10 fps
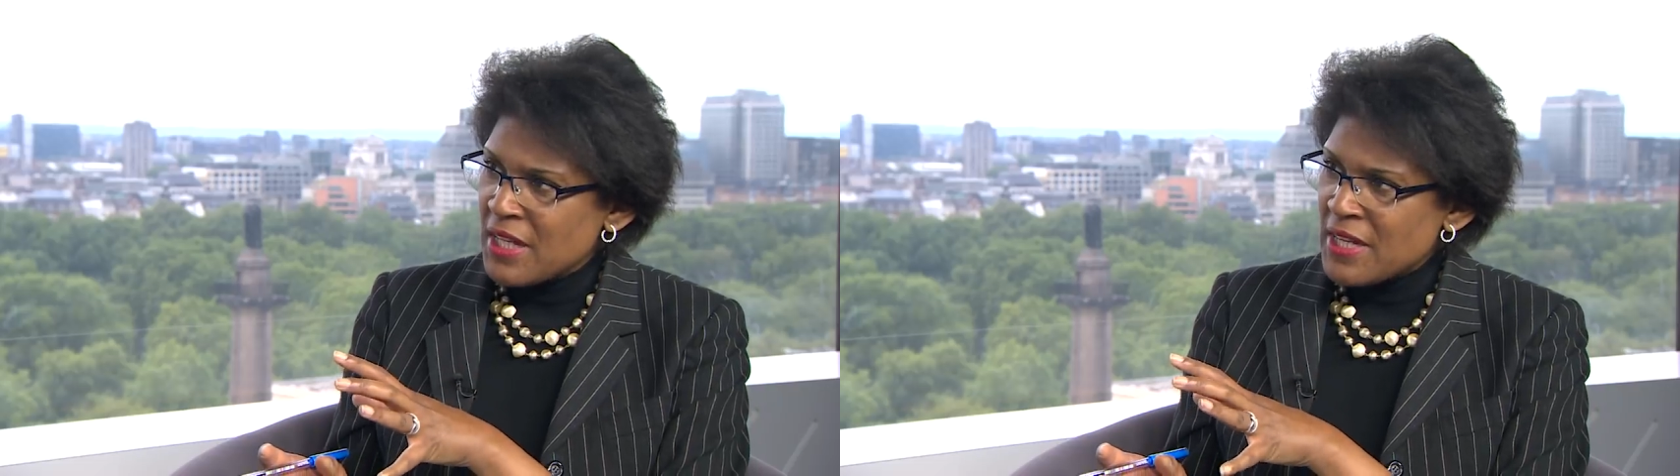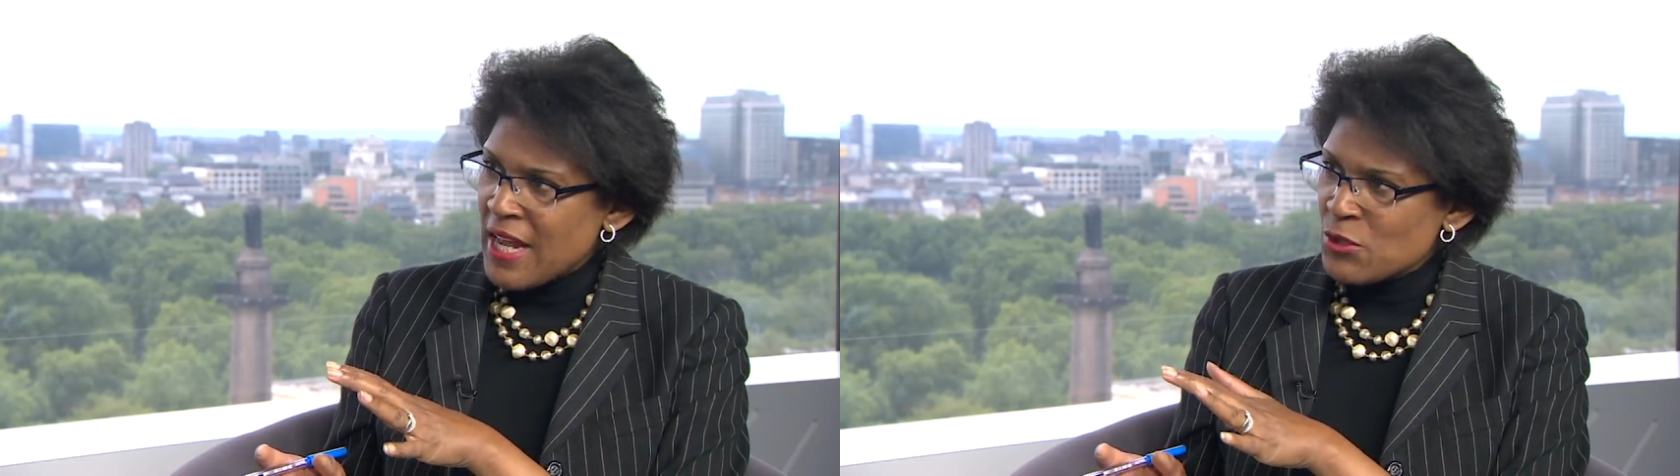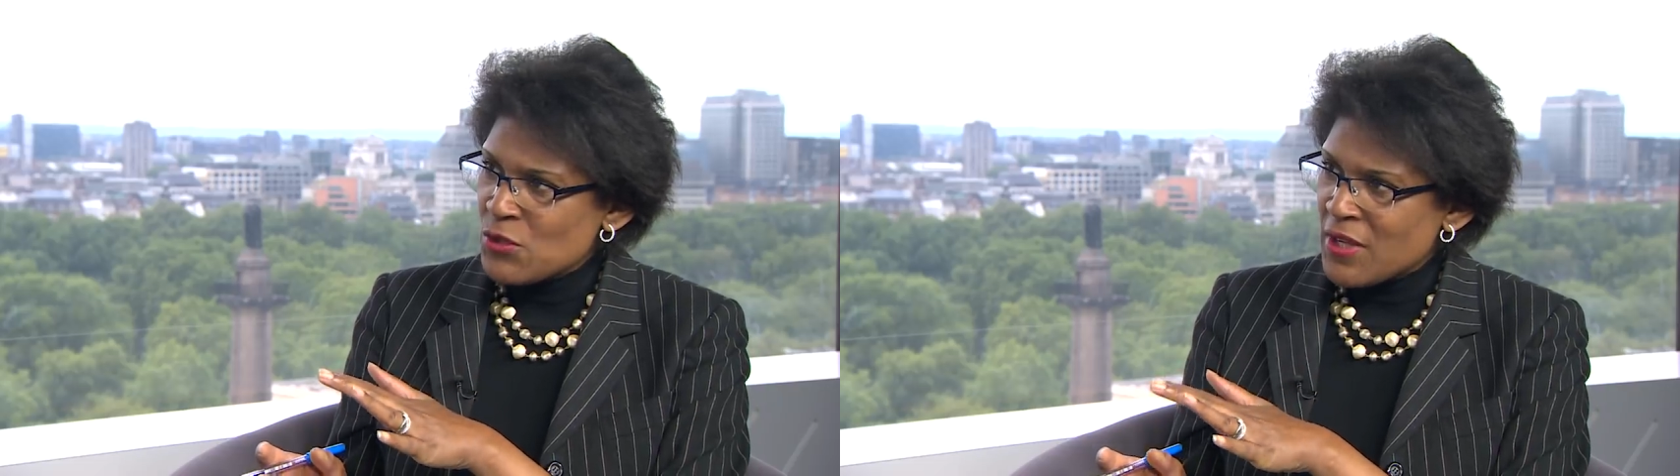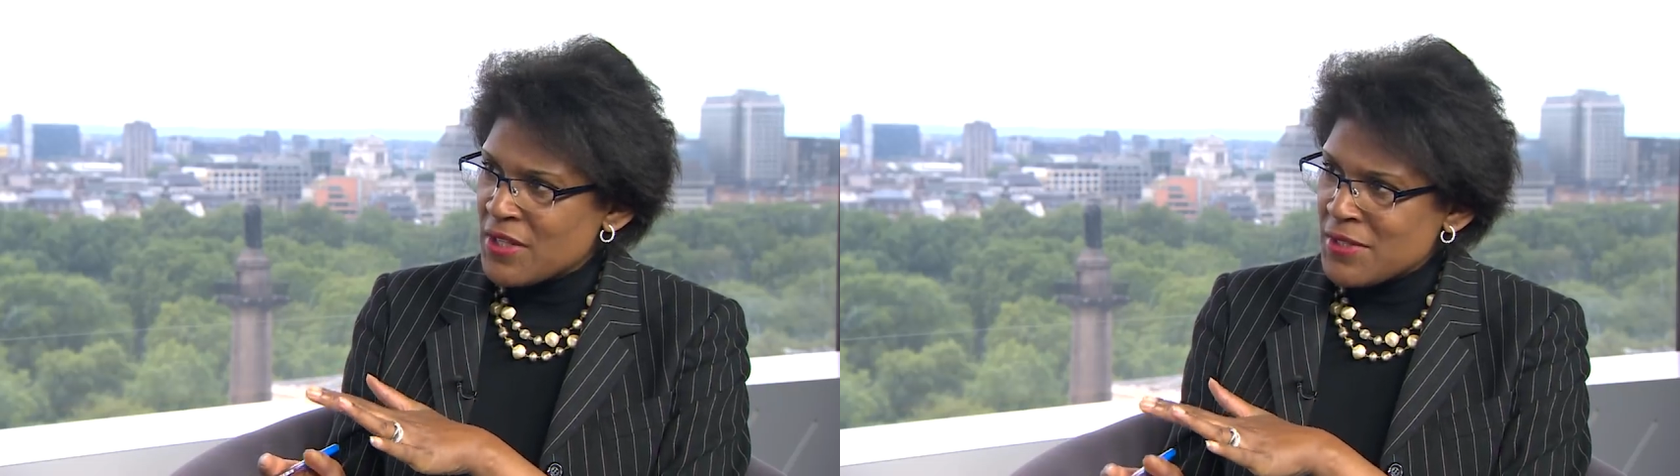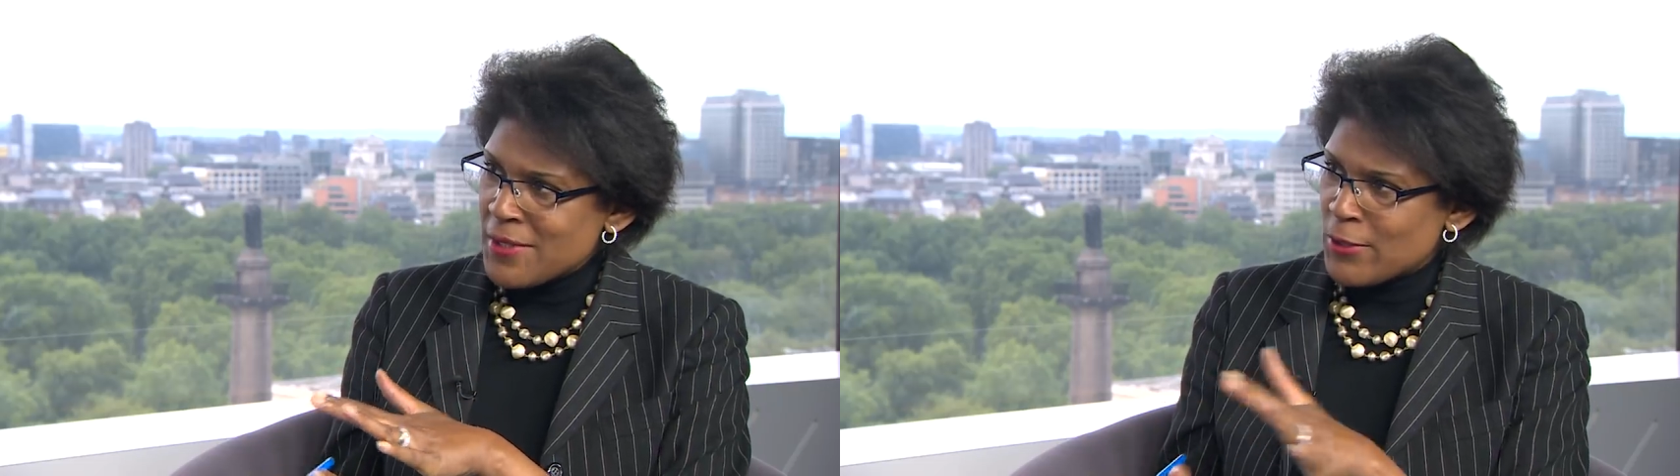And how do
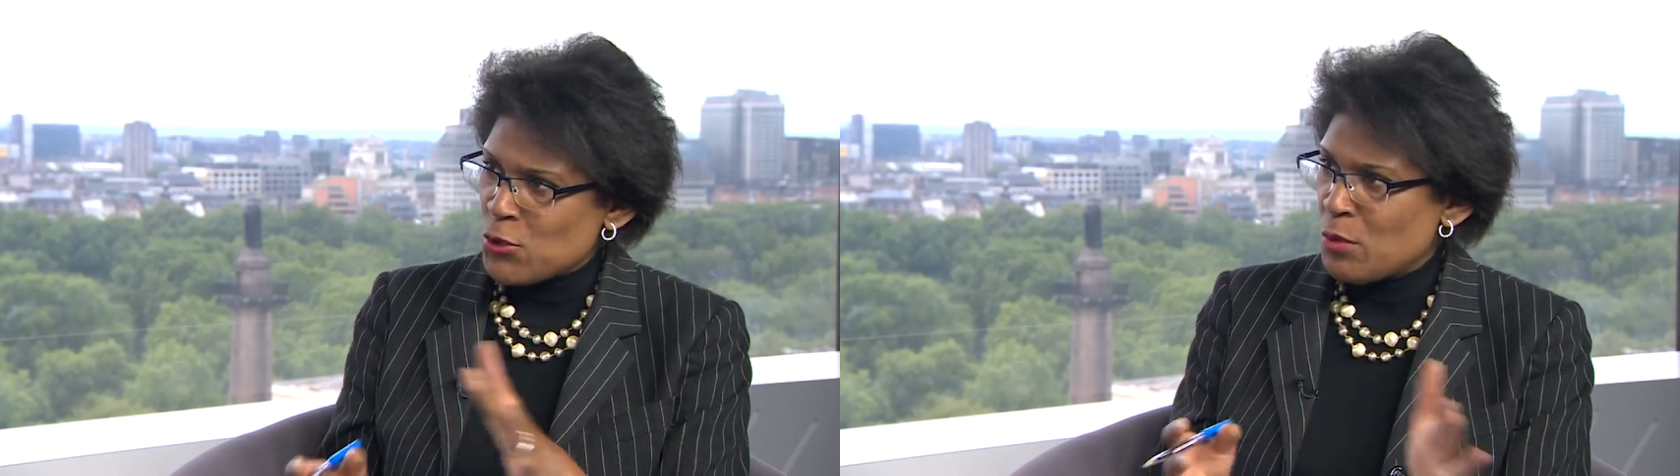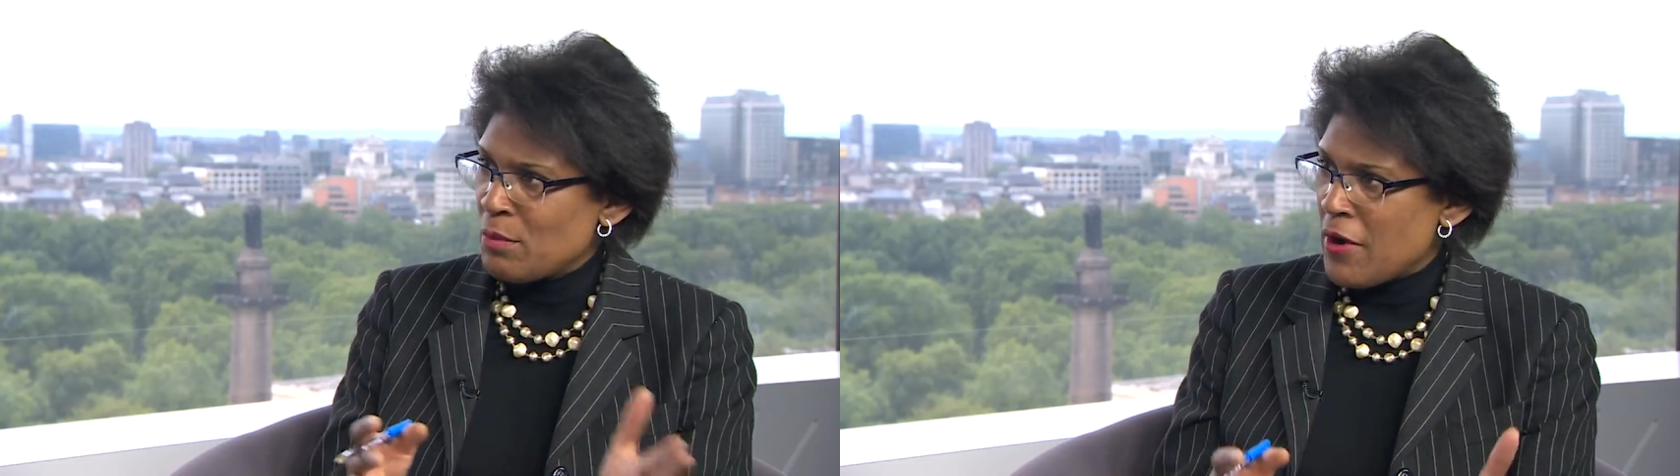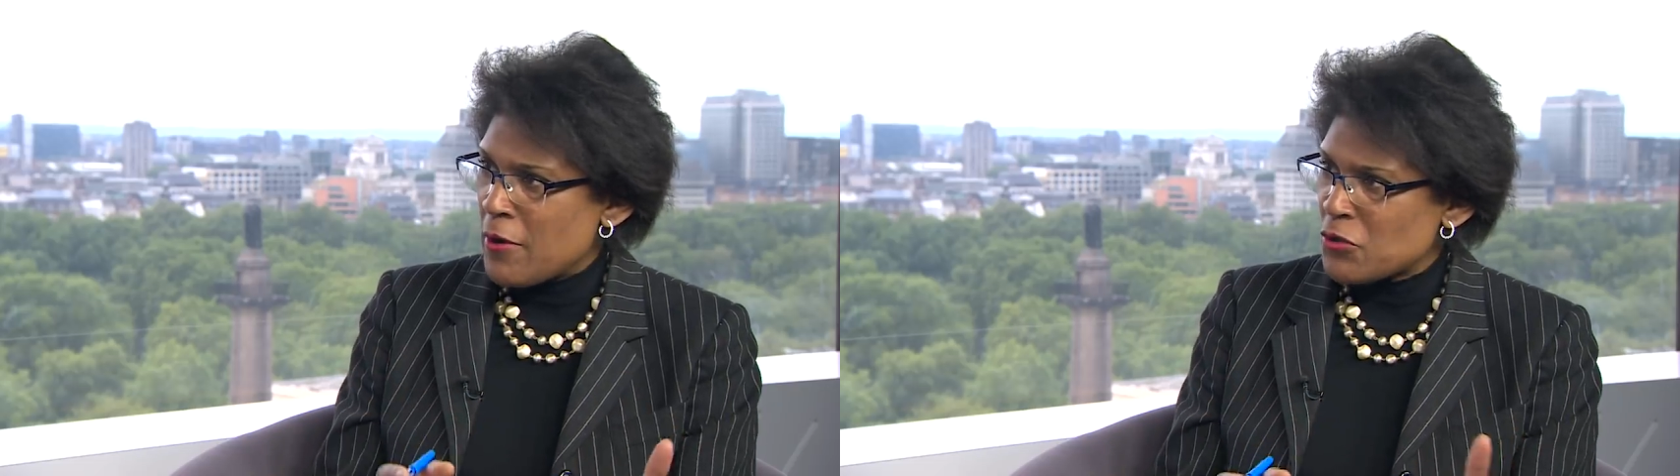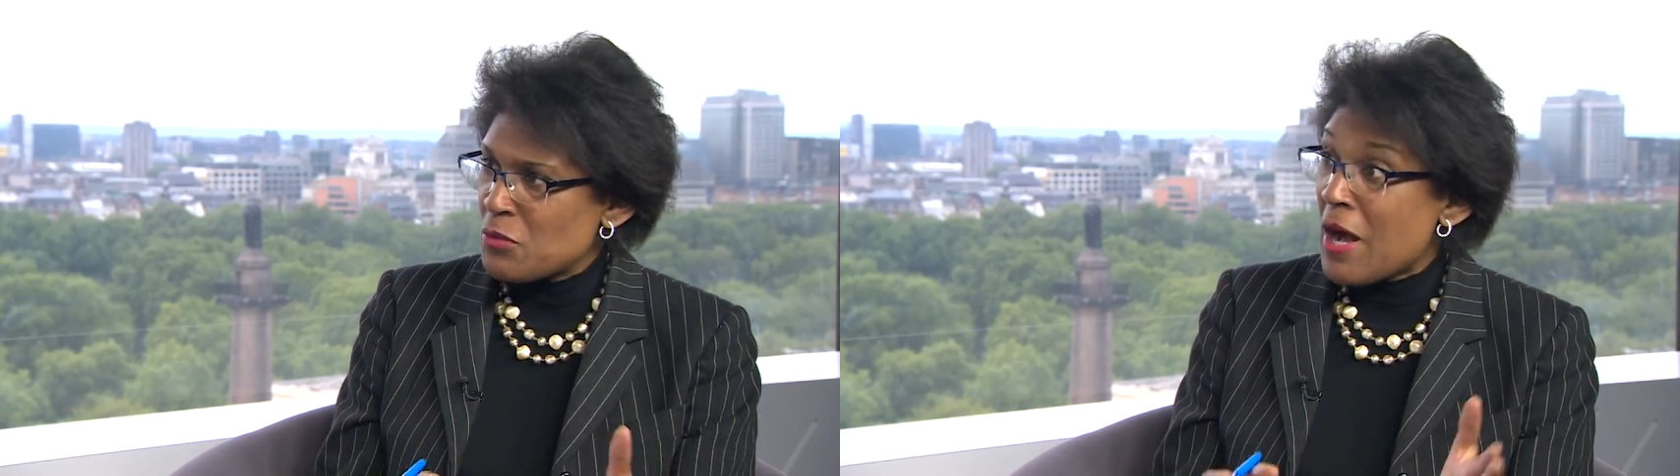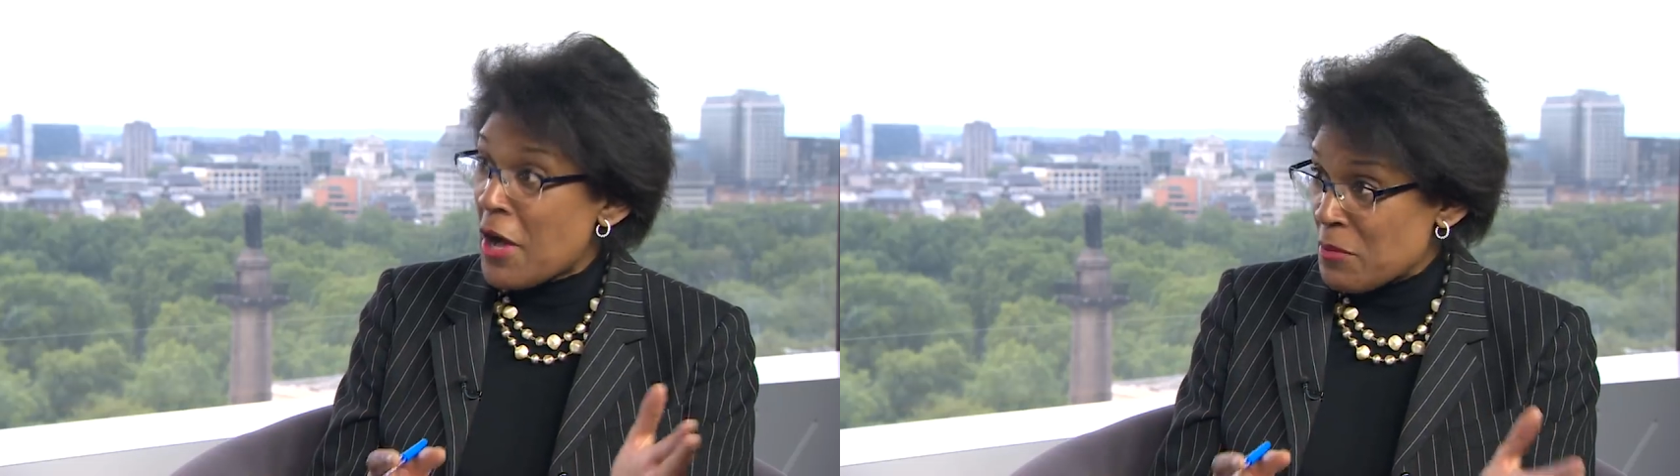they set you apart
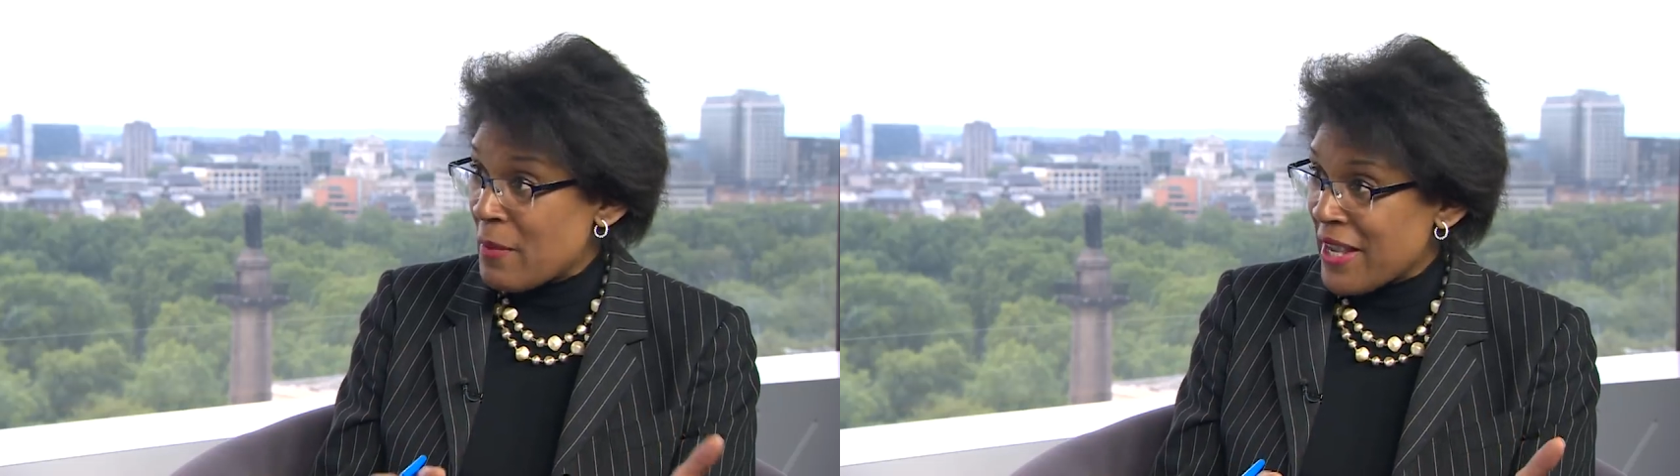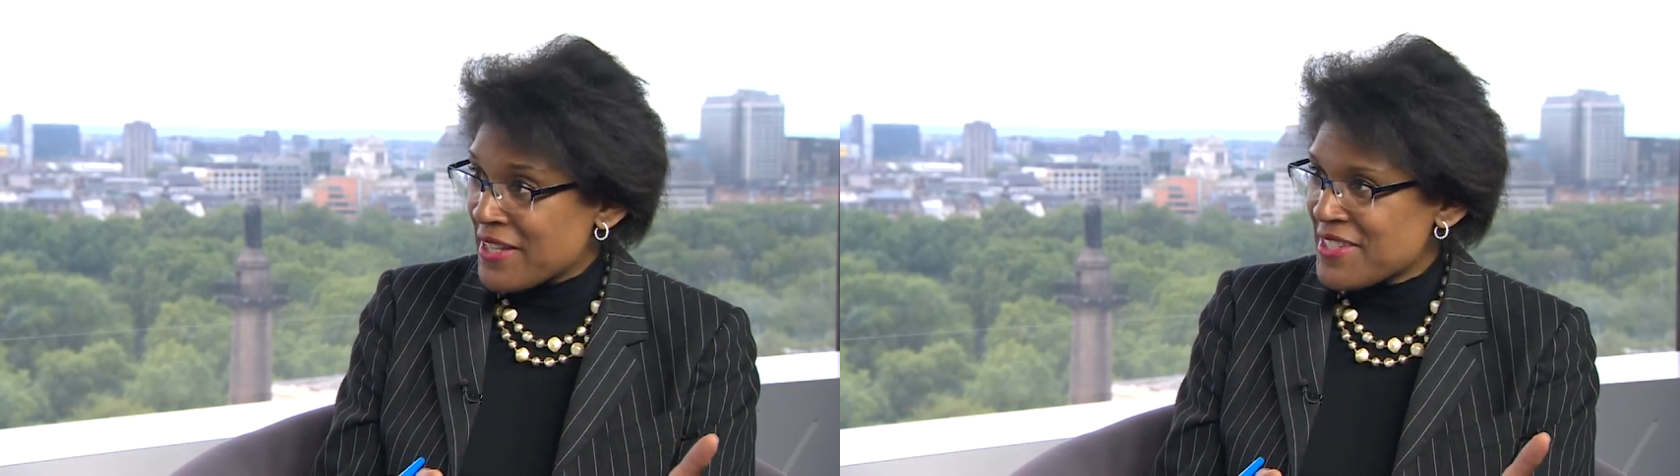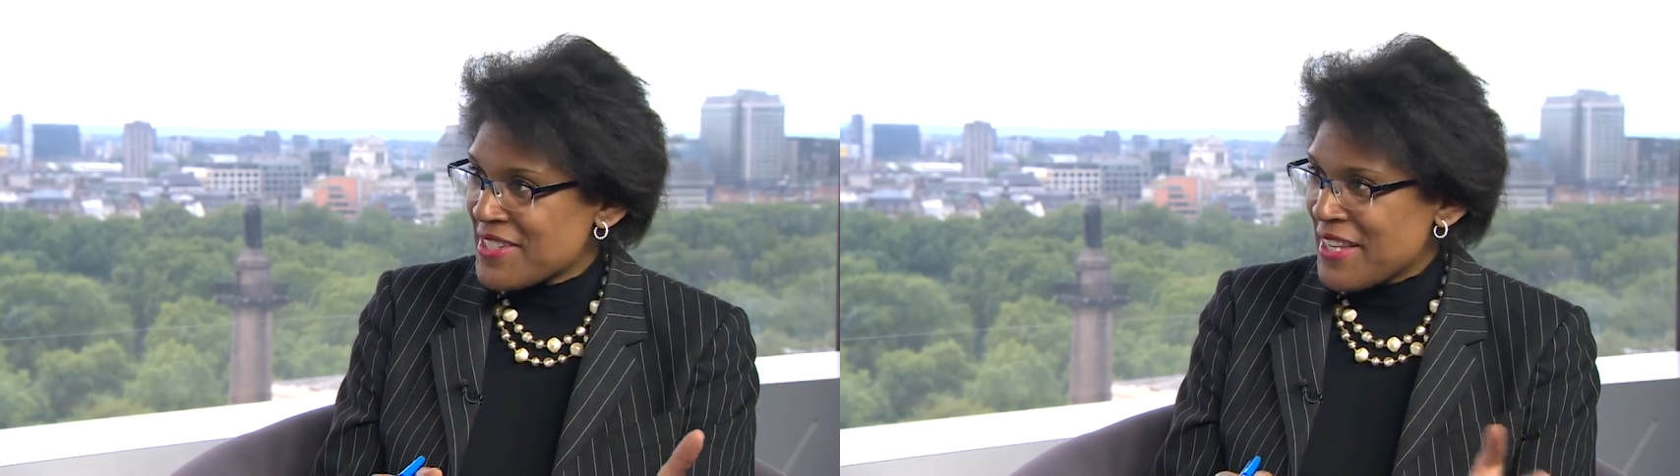from other banks